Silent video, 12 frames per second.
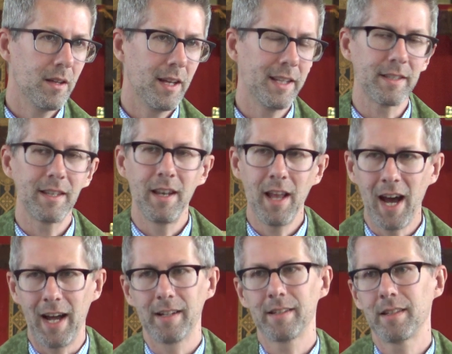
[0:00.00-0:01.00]
It's
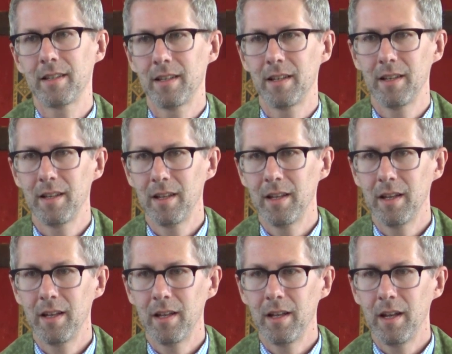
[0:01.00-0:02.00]
not.
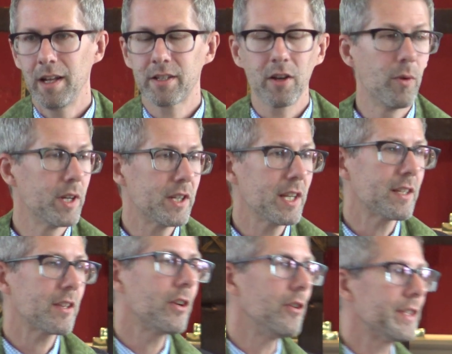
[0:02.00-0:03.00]
And so when
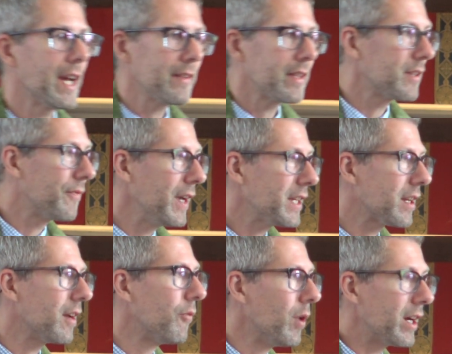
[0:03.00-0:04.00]
Jesus holds out this
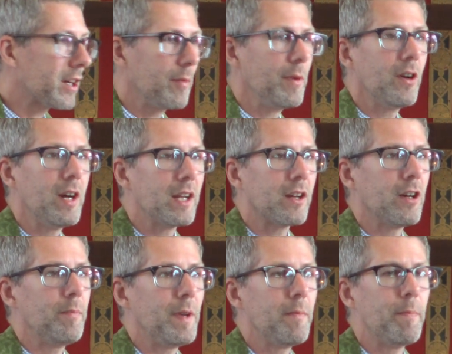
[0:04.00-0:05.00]
vision of what a community
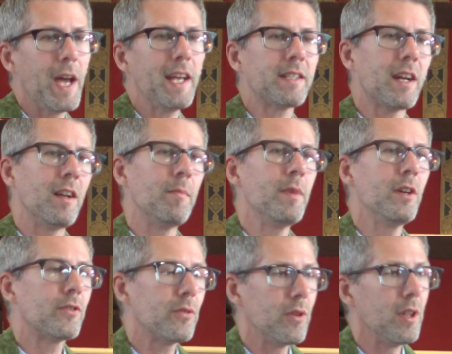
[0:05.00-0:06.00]
could be based on
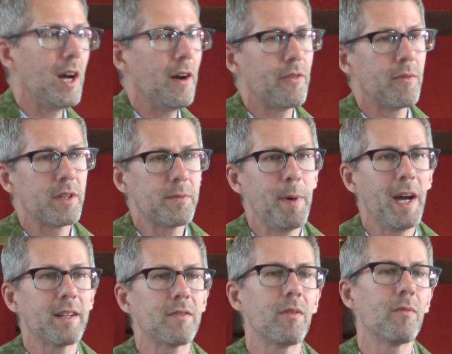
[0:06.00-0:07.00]
mutual love and
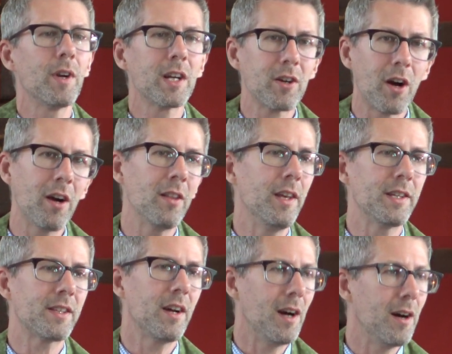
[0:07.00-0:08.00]
respect,
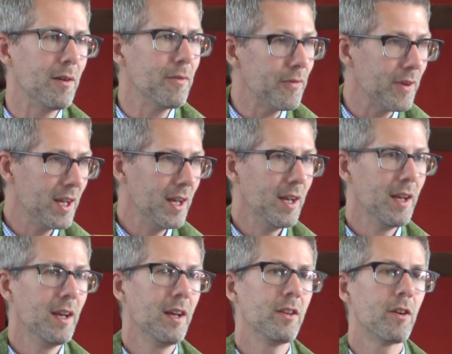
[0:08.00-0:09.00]
regardless of
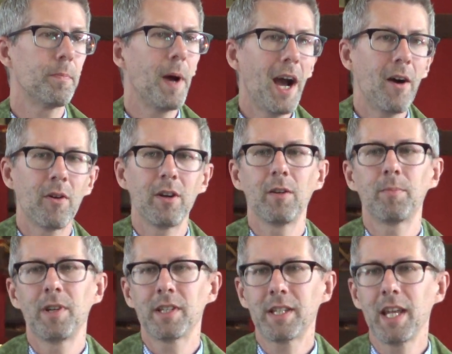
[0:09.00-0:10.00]
your power, your
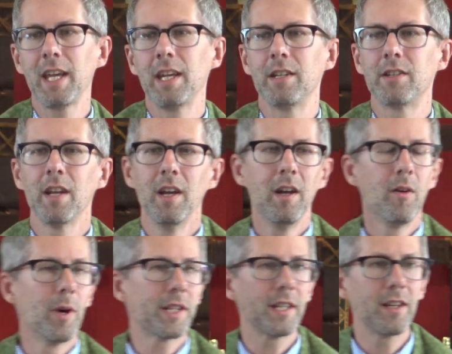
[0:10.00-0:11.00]
prestige,
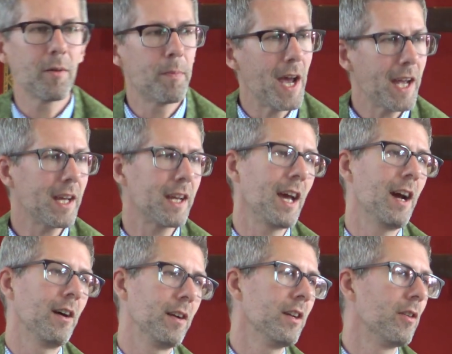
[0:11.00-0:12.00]
what's in your bank
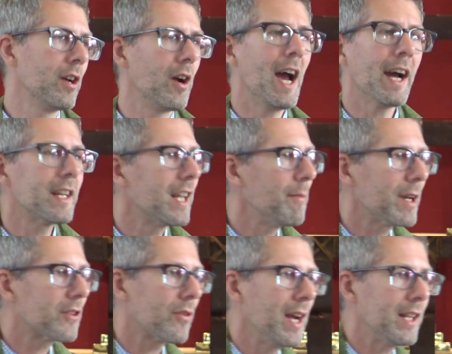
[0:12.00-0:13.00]
account, your
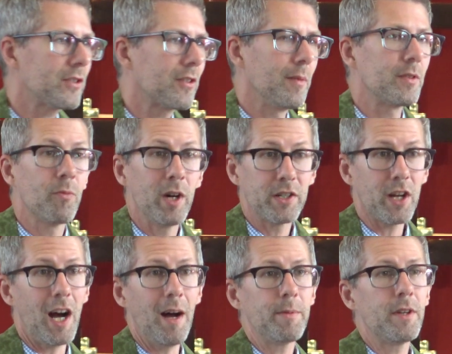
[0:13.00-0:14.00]
academic transcripts, what
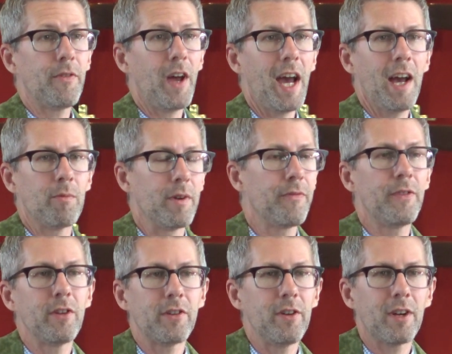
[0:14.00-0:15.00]
jobs you've had, what
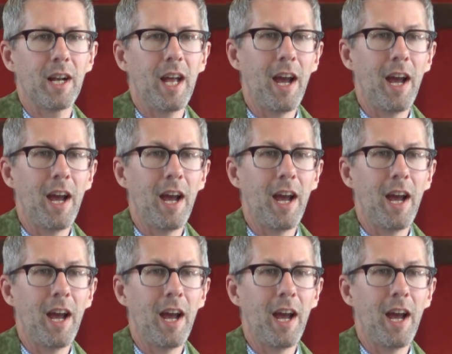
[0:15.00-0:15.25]
future you're going to